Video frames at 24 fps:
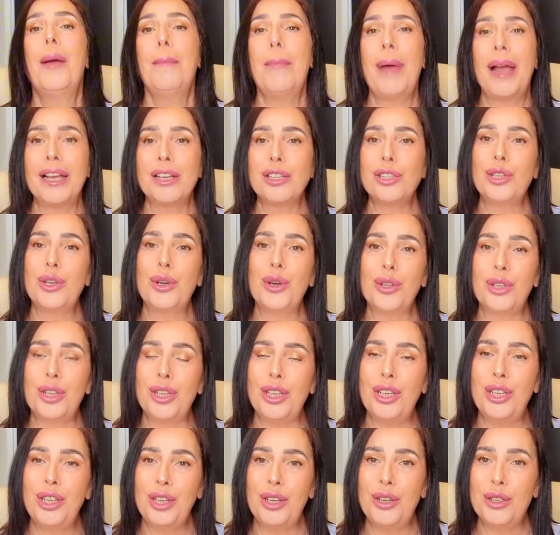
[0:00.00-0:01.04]
make sure
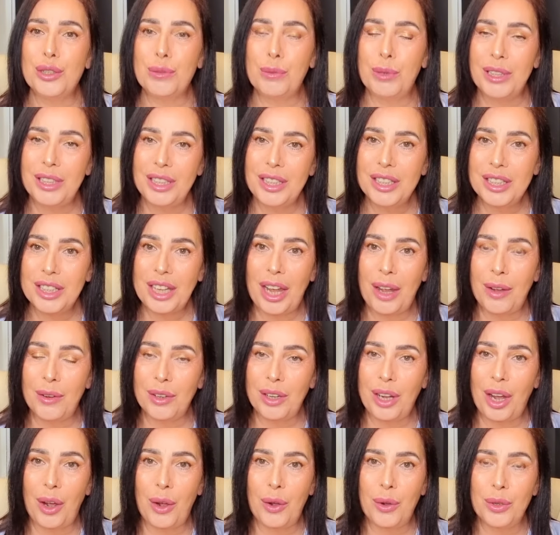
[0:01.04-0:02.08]
that you use my discount
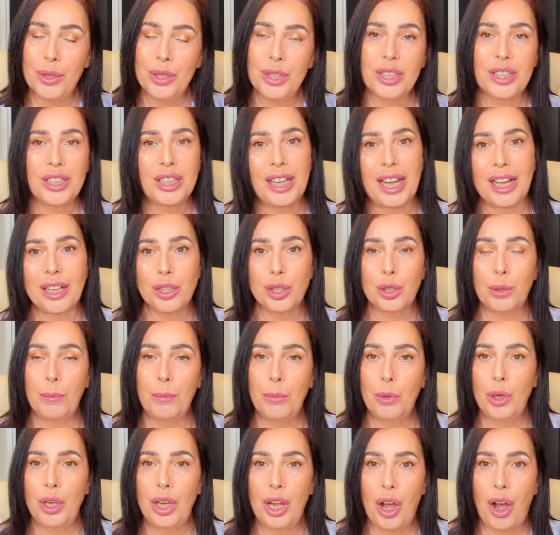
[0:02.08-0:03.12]
code to get some
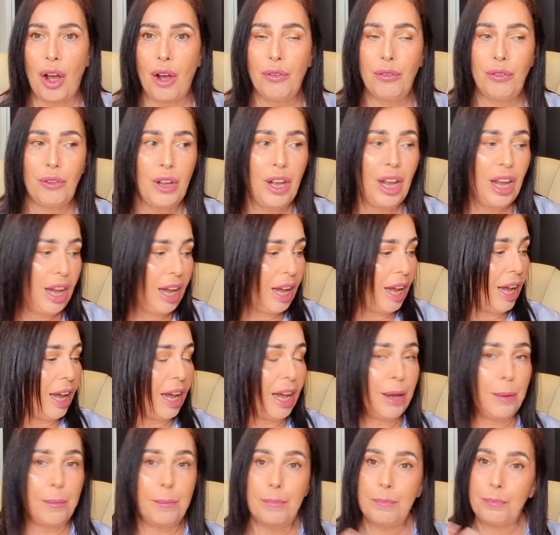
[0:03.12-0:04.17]
money off.
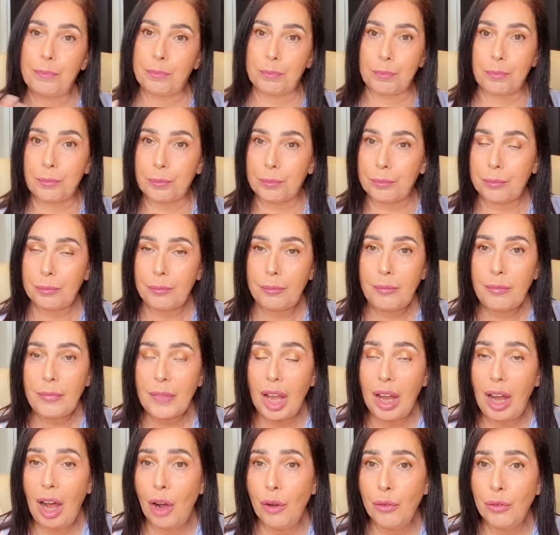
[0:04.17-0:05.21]
Um,
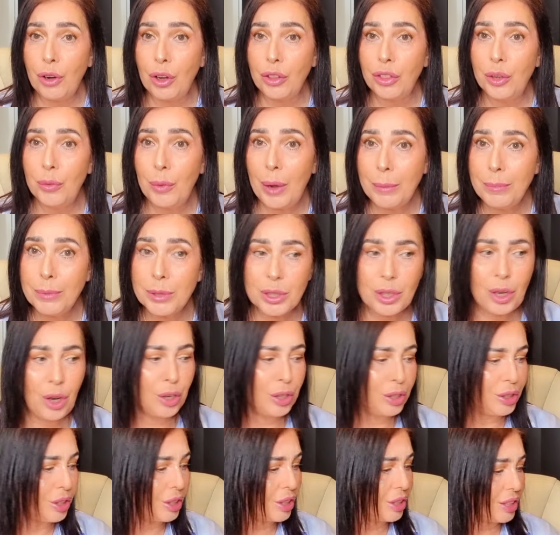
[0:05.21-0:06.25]
over on the
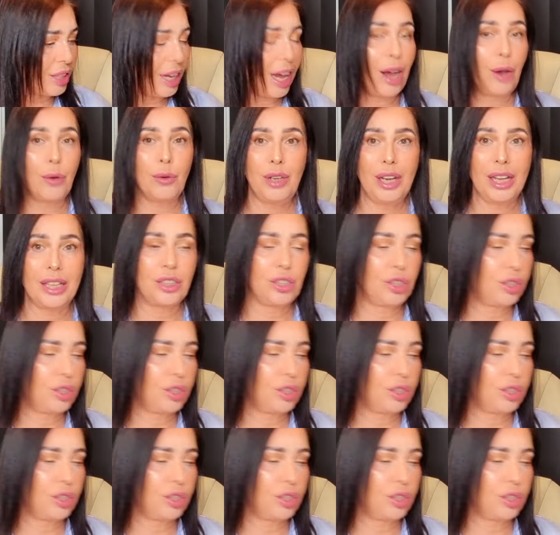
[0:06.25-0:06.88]
website. So let's